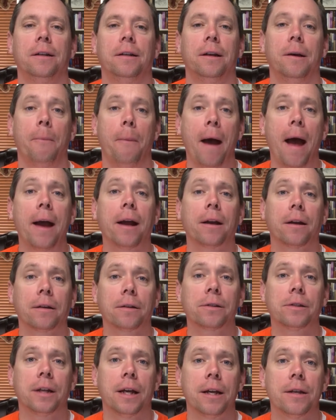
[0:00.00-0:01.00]
Habakkuk
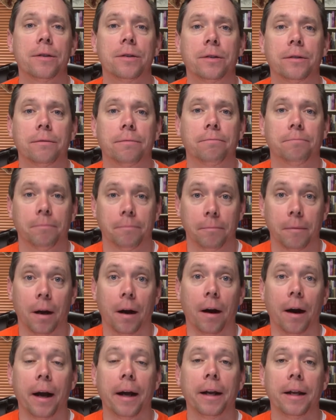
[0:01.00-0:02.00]
says,
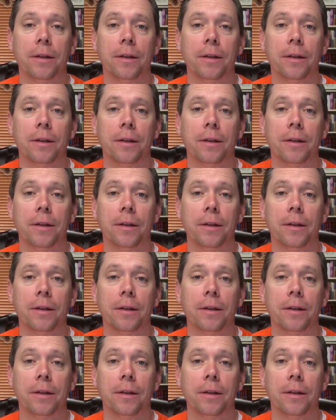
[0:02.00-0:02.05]
all right,